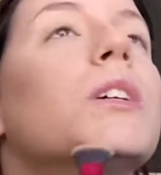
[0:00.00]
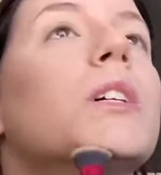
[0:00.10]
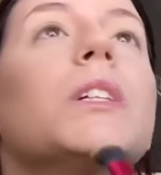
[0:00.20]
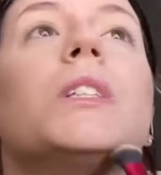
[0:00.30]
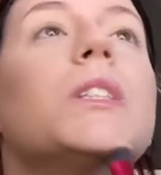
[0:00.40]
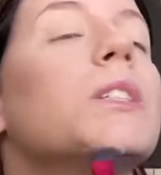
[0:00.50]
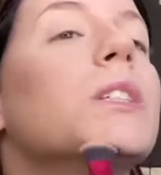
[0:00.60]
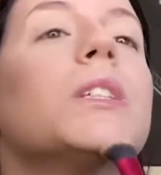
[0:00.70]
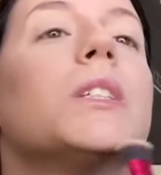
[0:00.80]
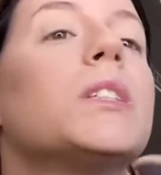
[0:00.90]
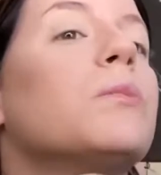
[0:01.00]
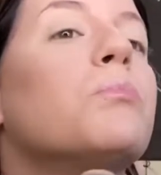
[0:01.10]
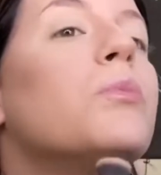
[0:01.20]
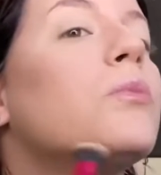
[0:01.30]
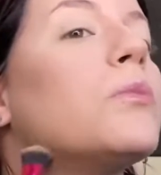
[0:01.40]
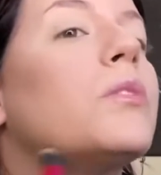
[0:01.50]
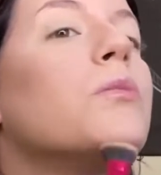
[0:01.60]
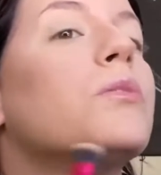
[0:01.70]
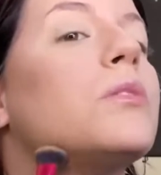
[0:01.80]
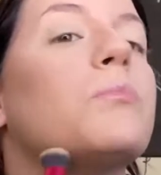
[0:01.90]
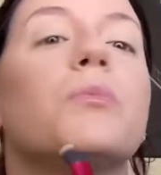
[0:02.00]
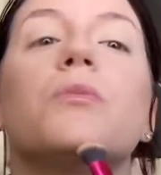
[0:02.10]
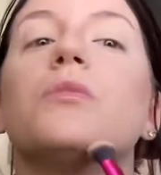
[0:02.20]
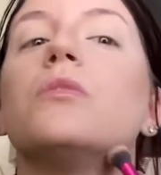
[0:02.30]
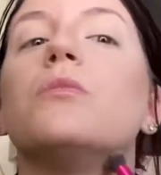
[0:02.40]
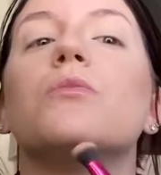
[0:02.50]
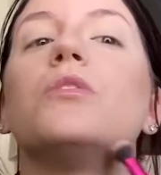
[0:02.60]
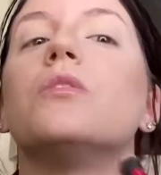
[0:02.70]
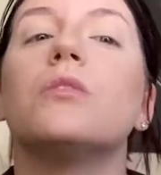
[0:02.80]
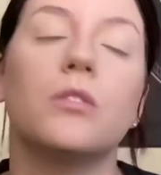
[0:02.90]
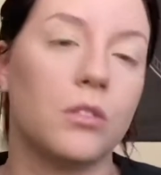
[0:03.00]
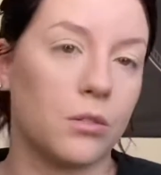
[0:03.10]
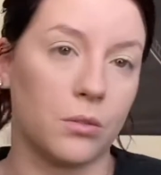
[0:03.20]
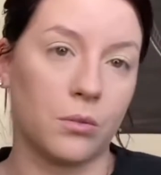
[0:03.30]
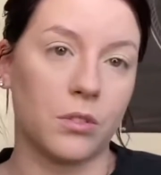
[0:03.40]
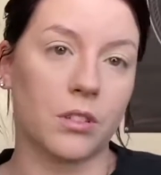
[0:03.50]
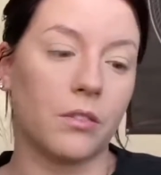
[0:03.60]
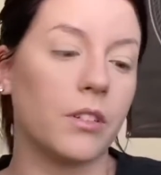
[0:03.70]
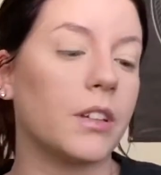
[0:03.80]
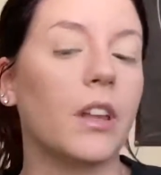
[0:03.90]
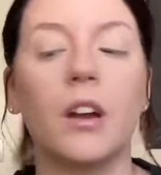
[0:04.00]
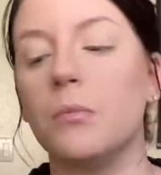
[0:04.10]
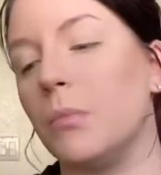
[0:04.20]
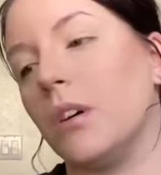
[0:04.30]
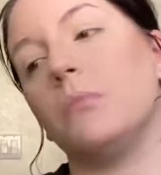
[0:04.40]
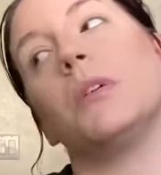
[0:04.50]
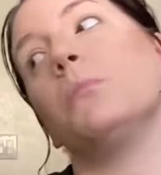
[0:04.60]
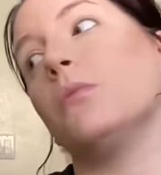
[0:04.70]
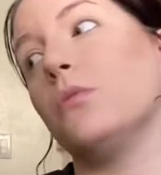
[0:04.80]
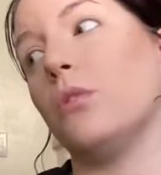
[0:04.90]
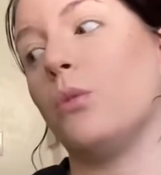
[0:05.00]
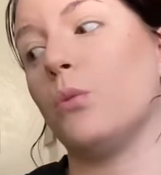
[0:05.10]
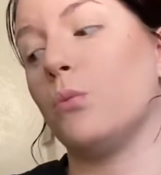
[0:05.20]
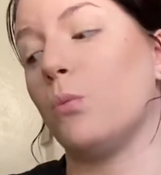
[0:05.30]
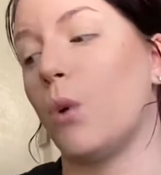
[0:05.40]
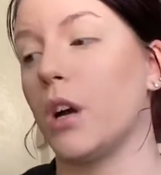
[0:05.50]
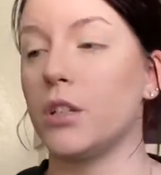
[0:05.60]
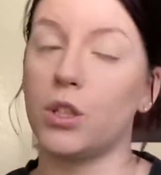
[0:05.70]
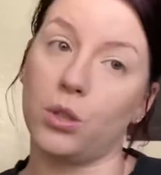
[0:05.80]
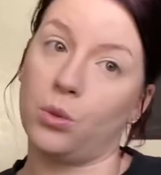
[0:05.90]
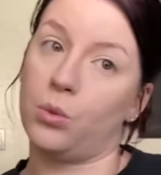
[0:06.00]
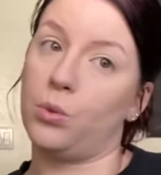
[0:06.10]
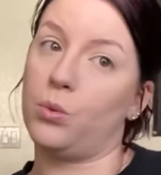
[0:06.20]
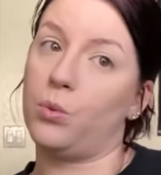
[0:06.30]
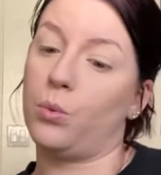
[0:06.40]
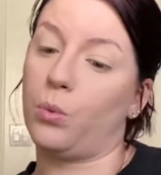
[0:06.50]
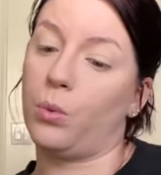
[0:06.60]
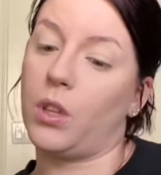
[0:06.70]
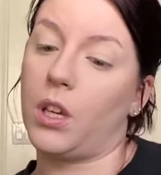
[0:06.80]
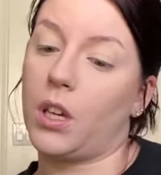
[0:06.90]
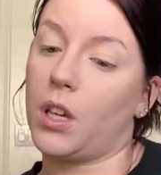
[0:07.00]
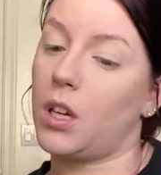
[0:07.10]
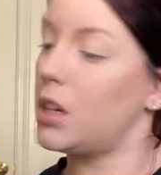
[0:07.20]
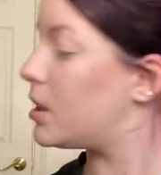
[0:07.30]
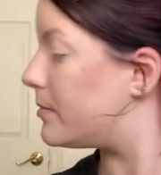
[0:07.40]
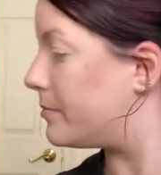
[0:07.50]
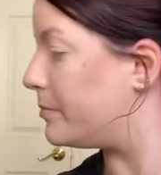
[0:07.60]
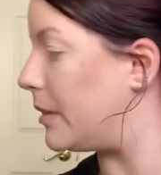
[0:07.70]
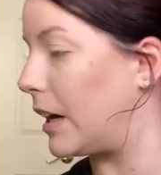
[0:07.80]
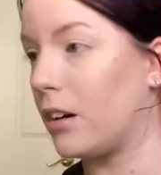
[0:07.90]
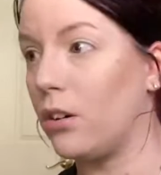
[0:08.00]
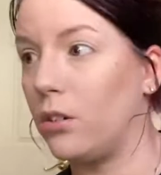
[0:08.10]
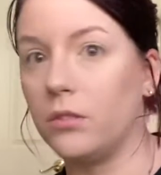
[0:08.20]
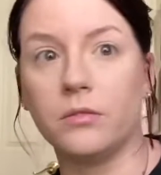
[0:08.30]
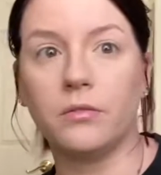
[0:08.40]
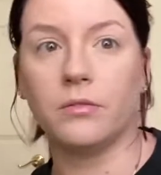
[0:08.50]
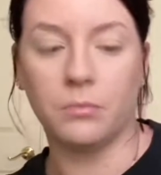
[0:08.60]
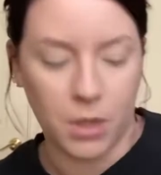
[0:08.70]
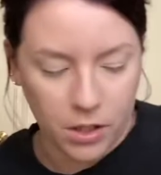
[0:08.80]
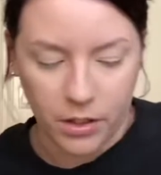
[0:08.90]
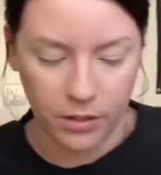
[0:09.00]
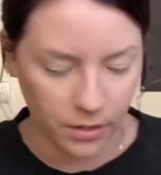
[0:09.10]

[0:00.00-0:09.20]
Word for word: It's, it's simple and there's simple solutions to stuff like that, but people don't want to think at all. Period.